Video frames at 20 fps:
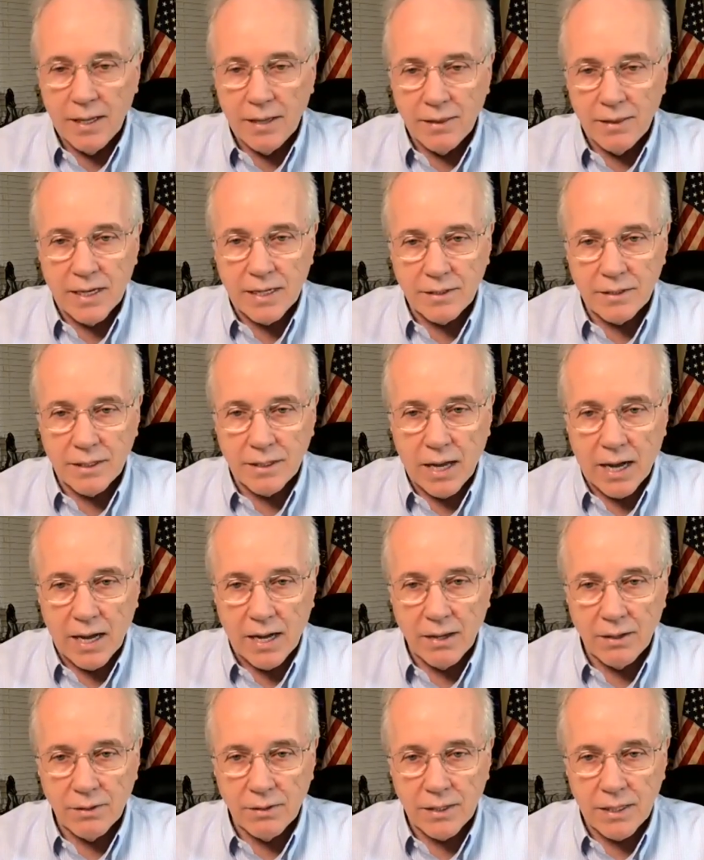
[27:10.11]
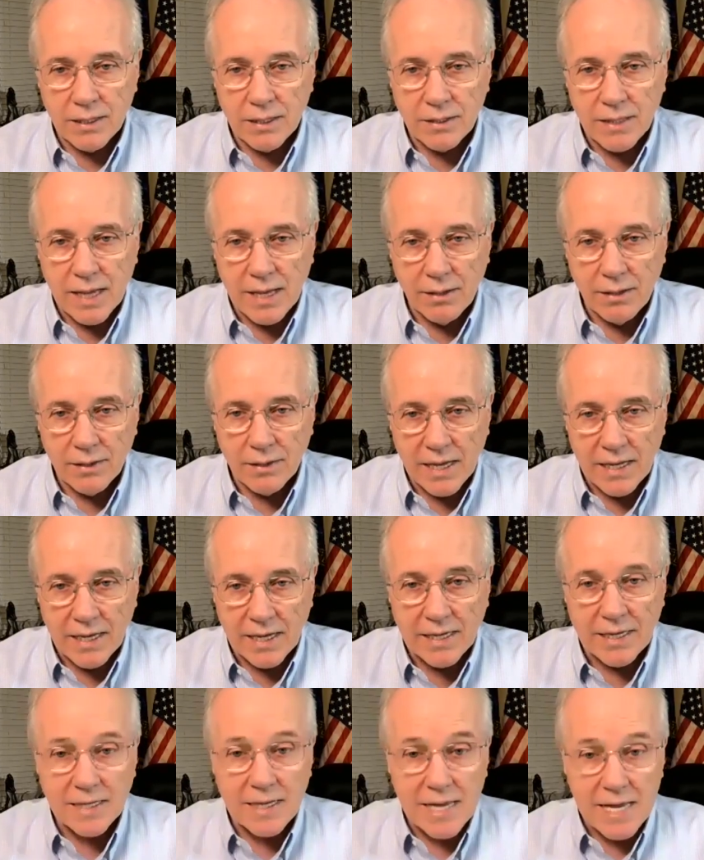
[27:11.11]
that, uh, that they, they
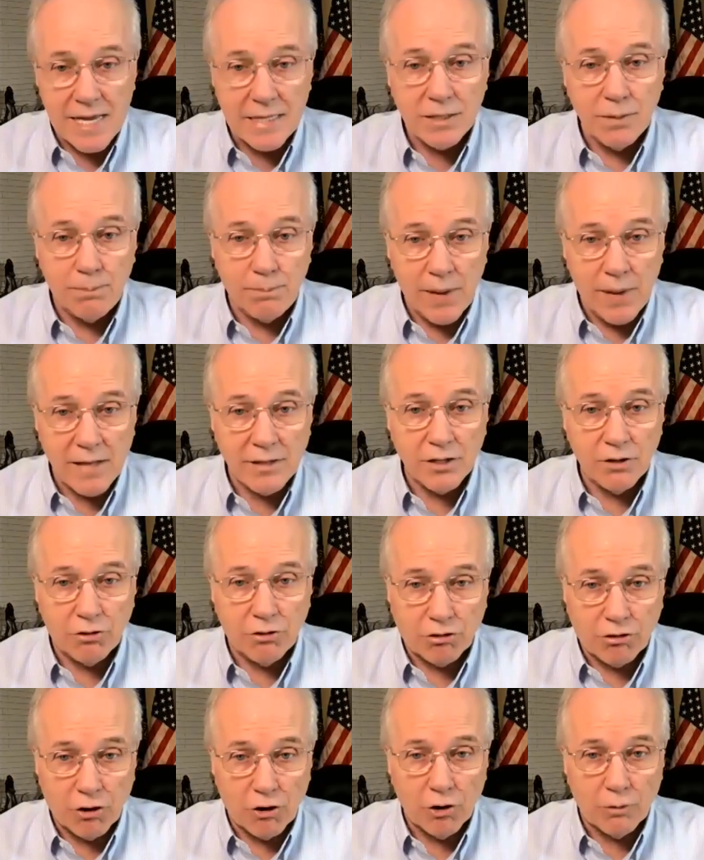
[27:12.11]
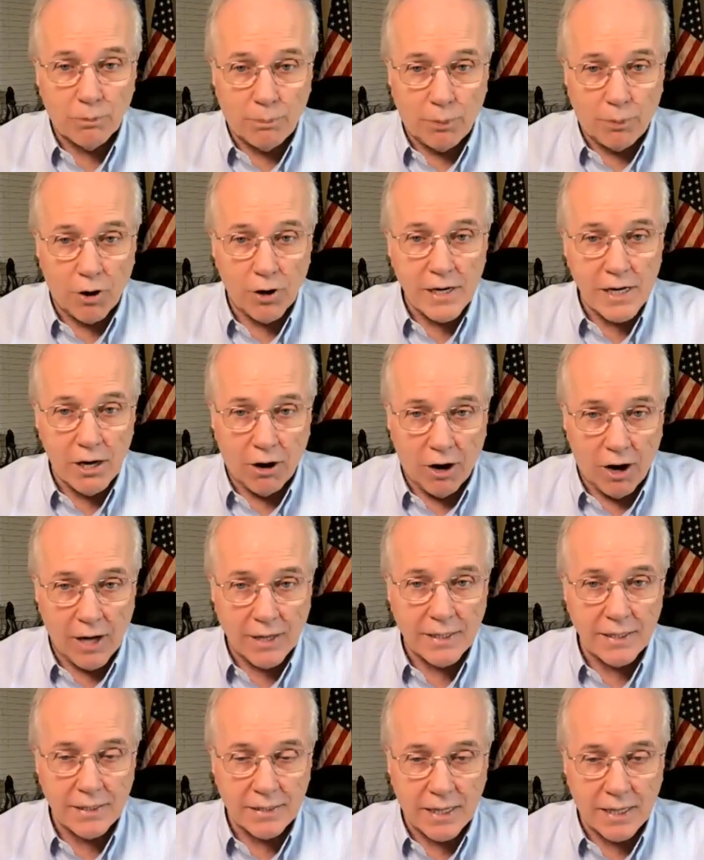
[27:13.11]
get an independent third party
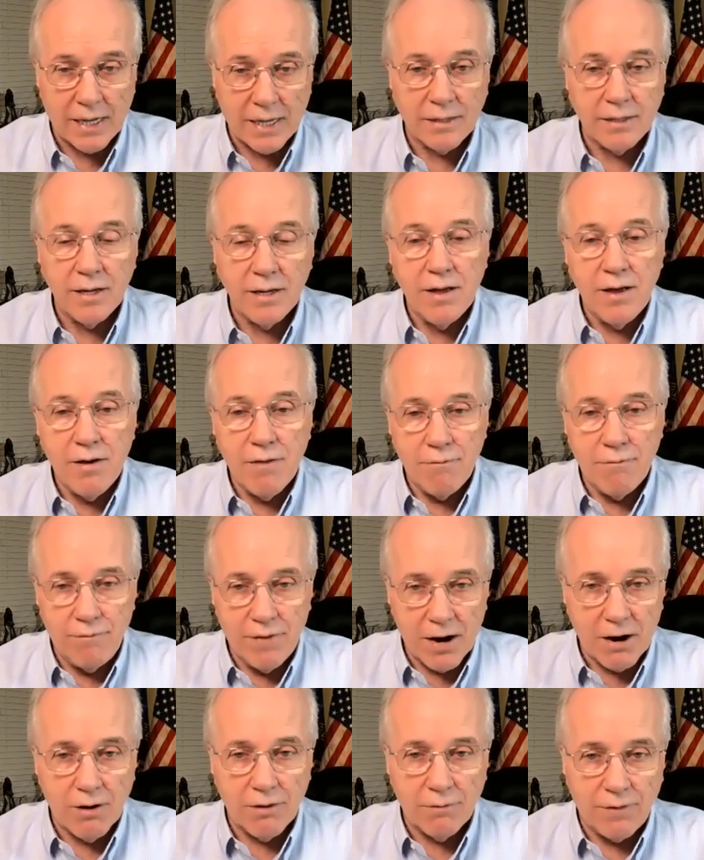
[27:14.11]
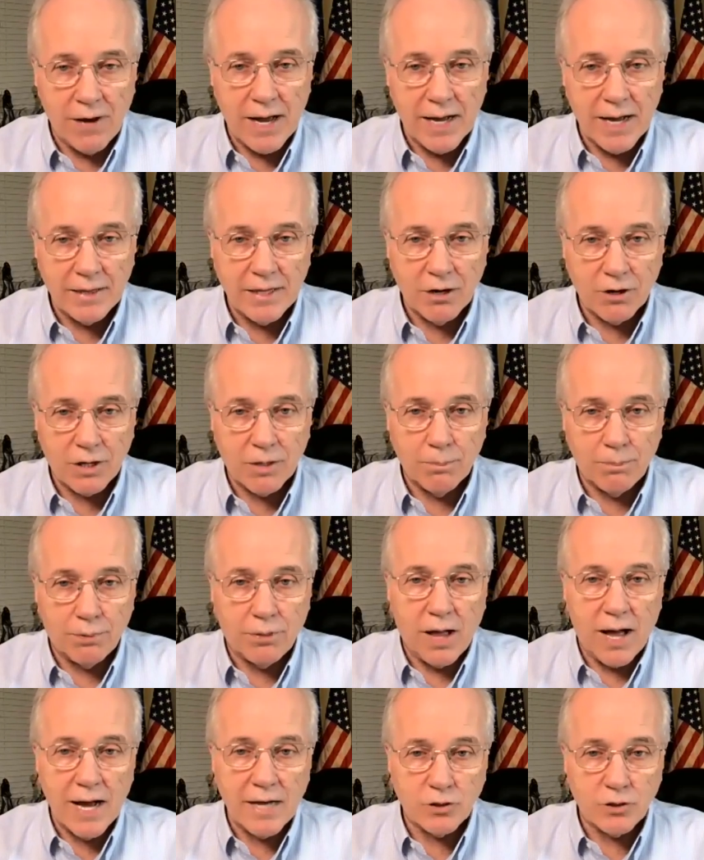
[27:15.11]
audit done verifying their
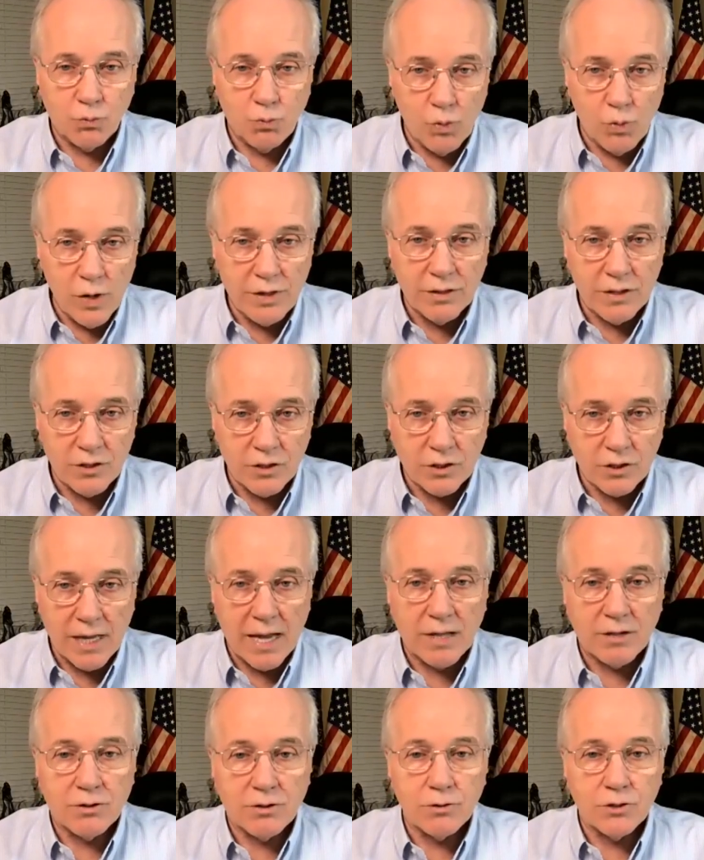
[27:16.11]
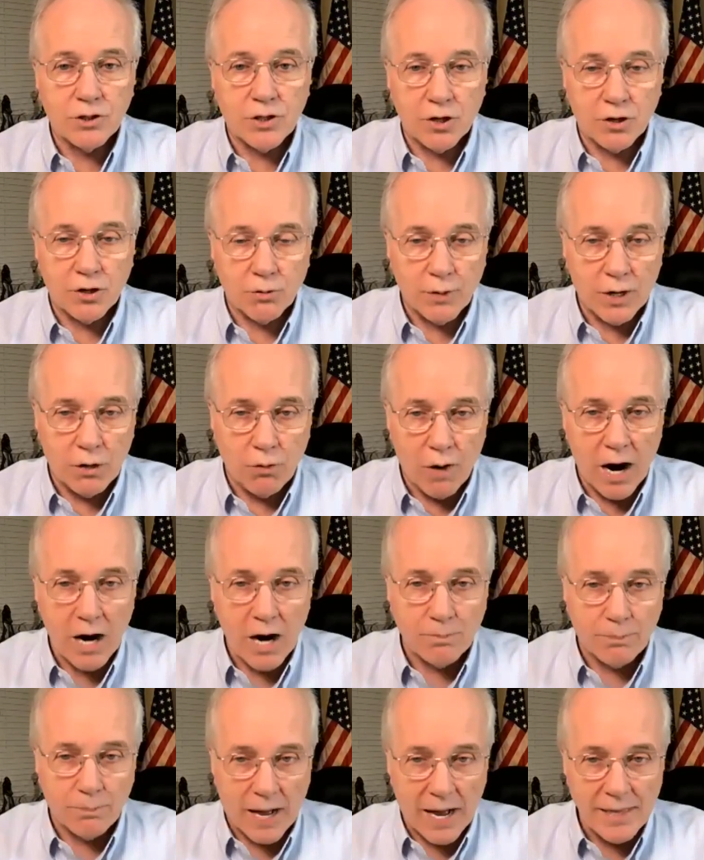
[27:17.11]
compliance with the standards that are
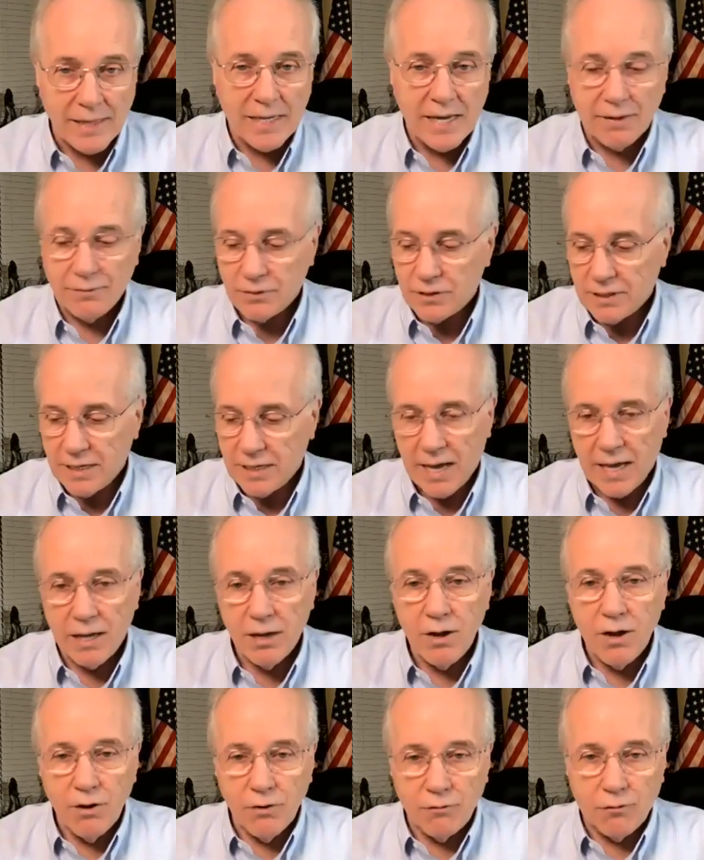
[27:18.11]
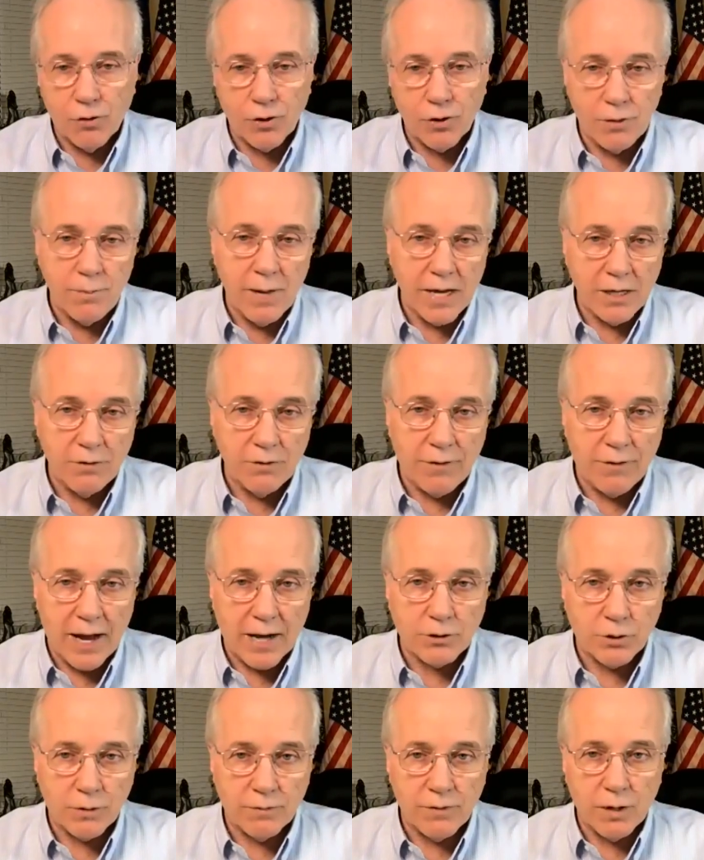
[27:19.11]
required by the FDA for the
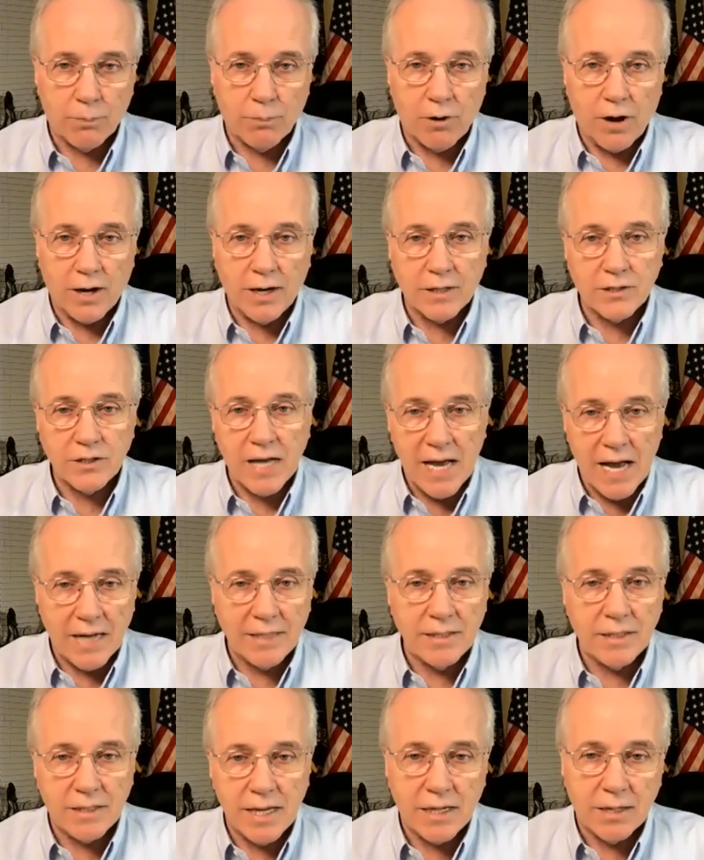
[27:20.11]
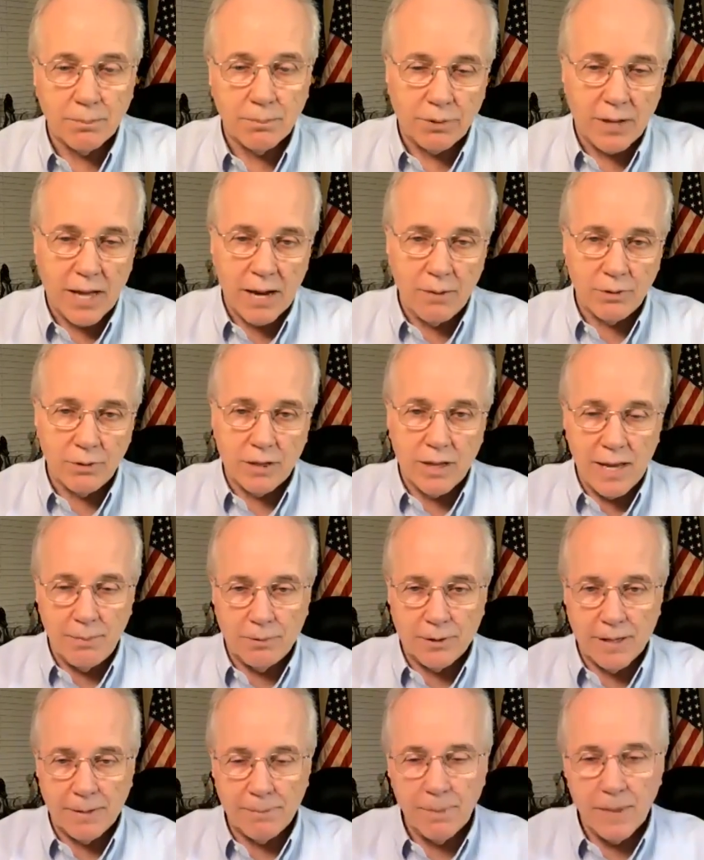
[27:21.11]
manufacturing of their products and that they comply with
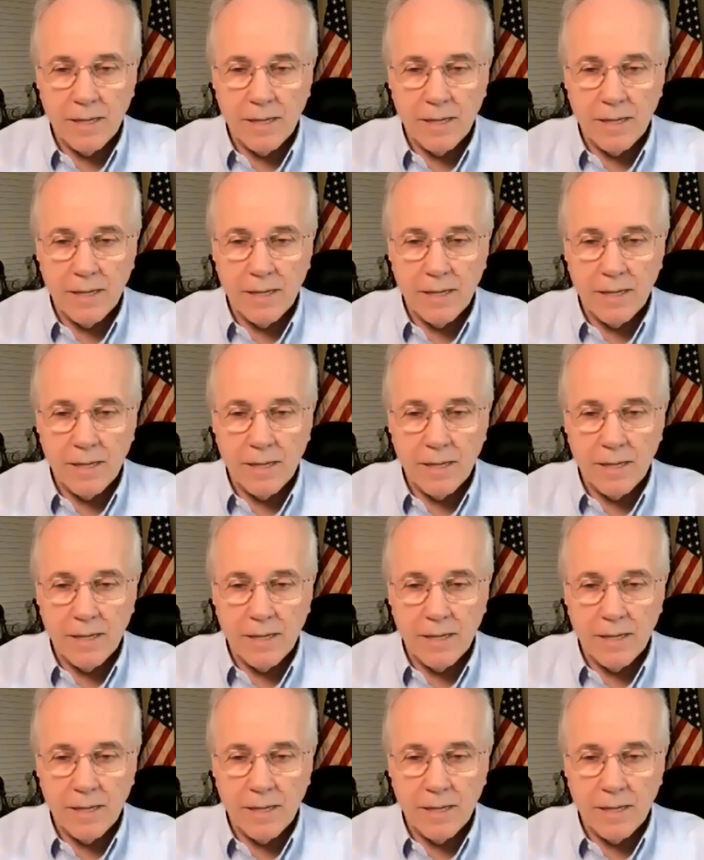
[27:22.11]
labeling.